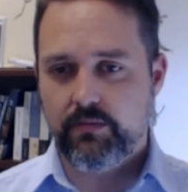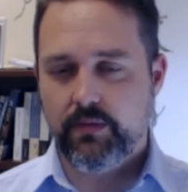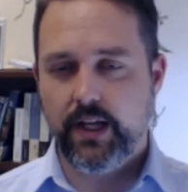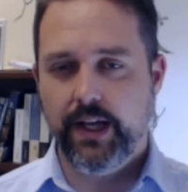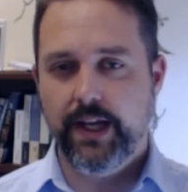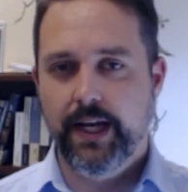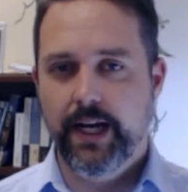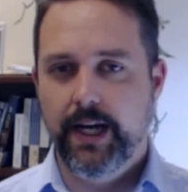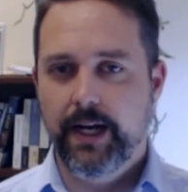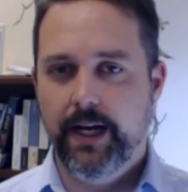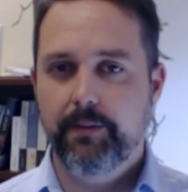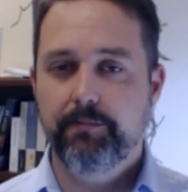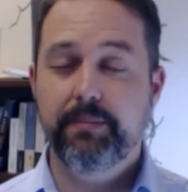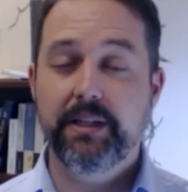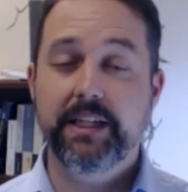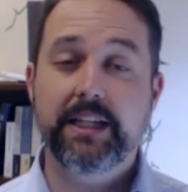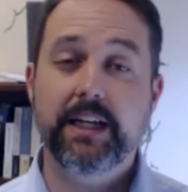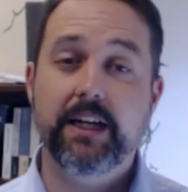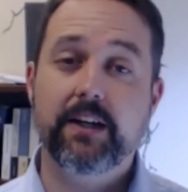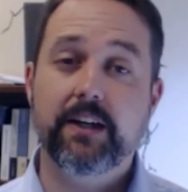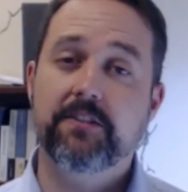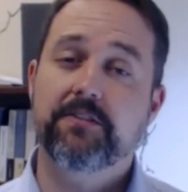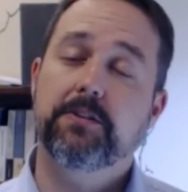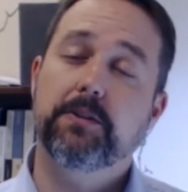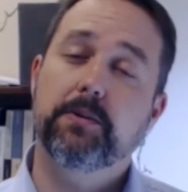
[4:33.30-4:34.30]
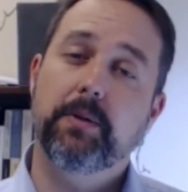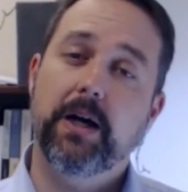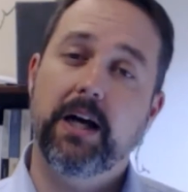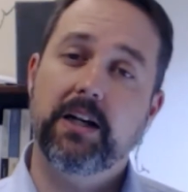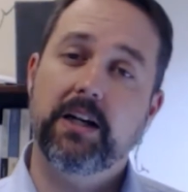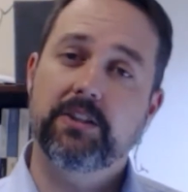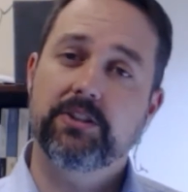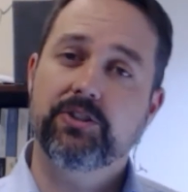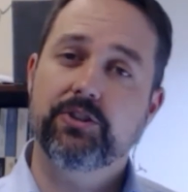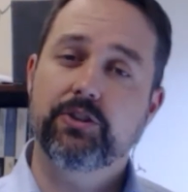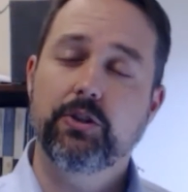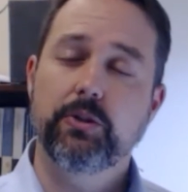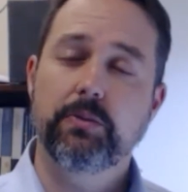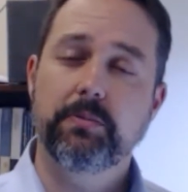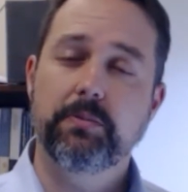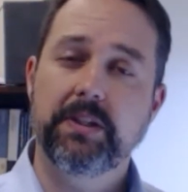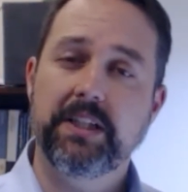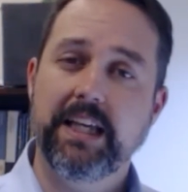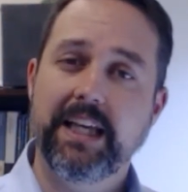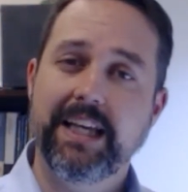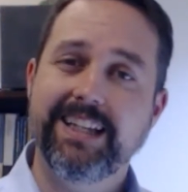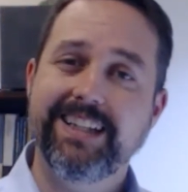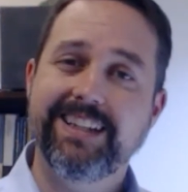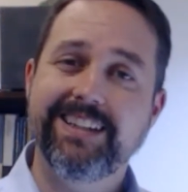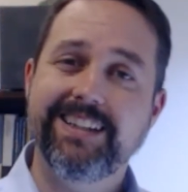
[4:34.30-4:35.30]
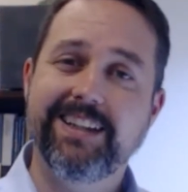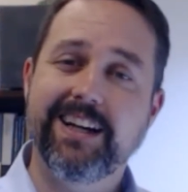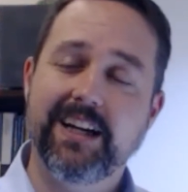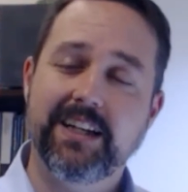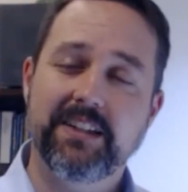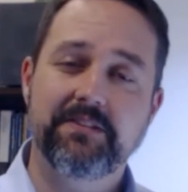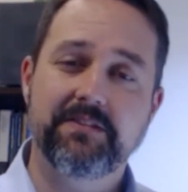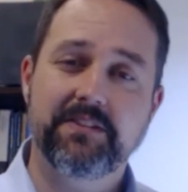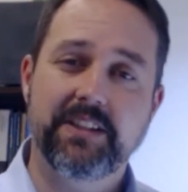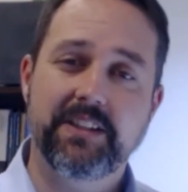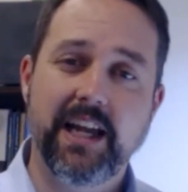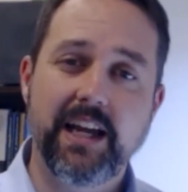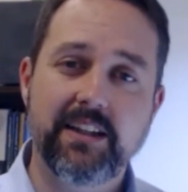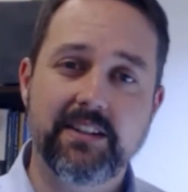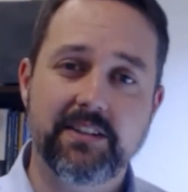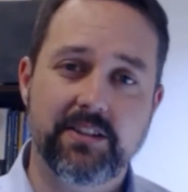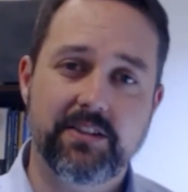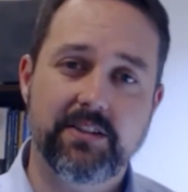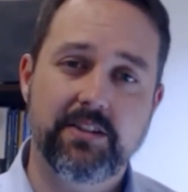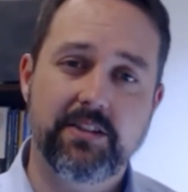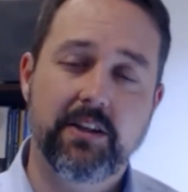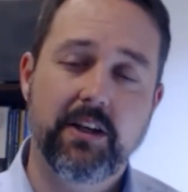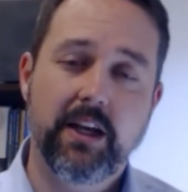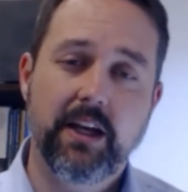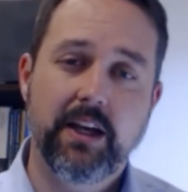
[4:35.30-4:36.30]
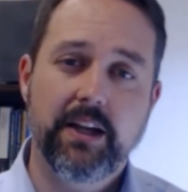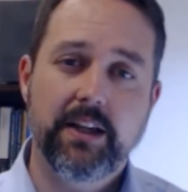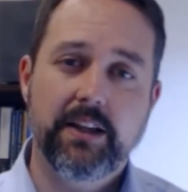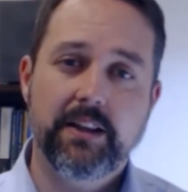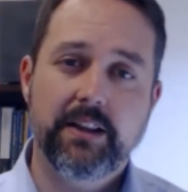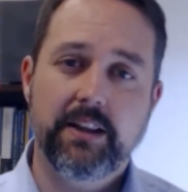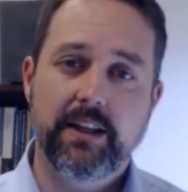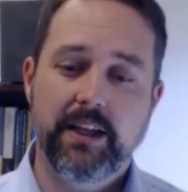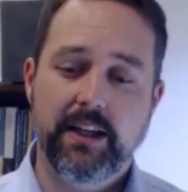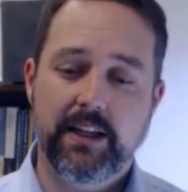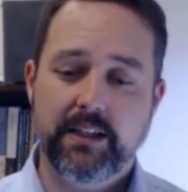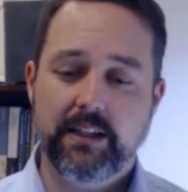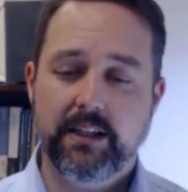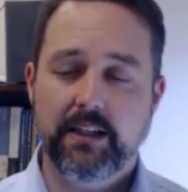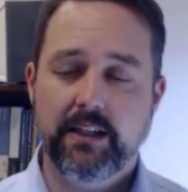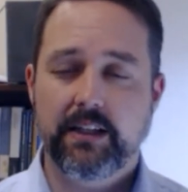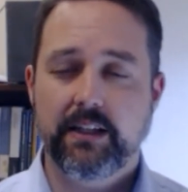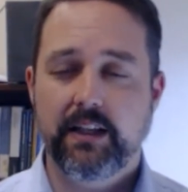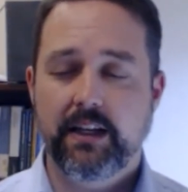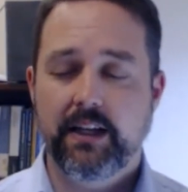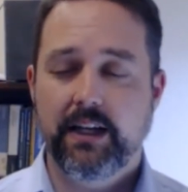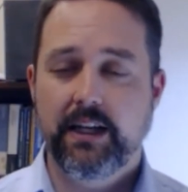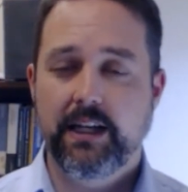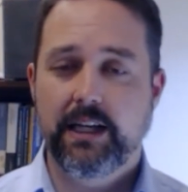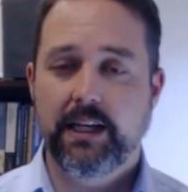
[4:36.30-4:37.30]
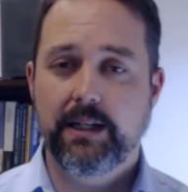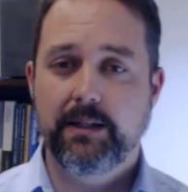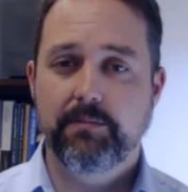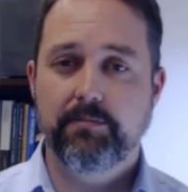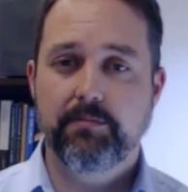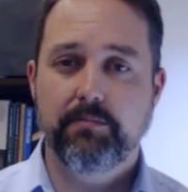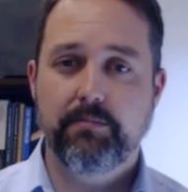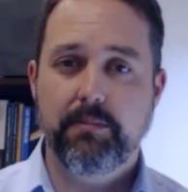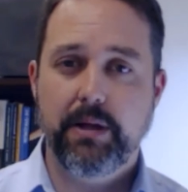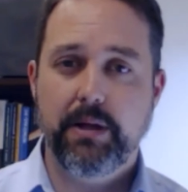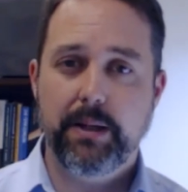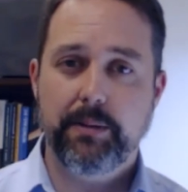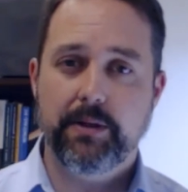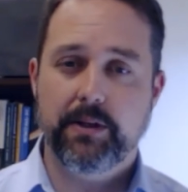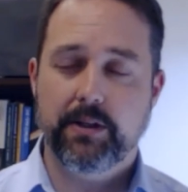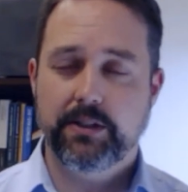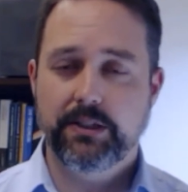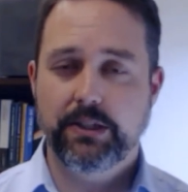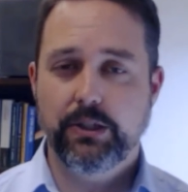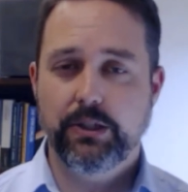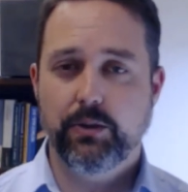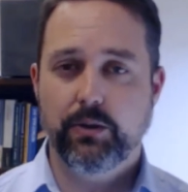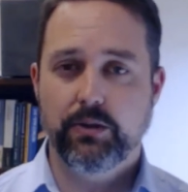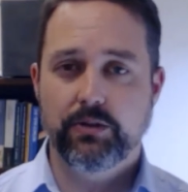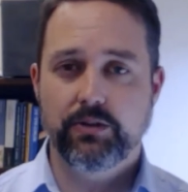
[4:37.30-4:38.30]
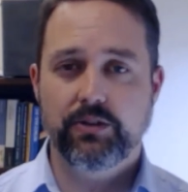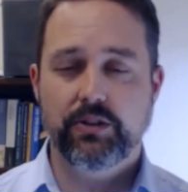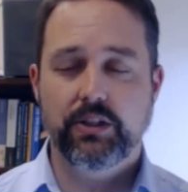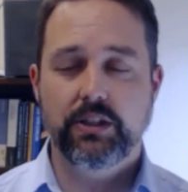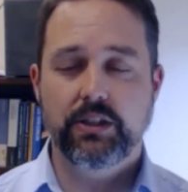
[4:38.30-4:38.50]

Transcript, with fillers: Uh, be careful about assuming any kind of debts that um, maybe aren't yours.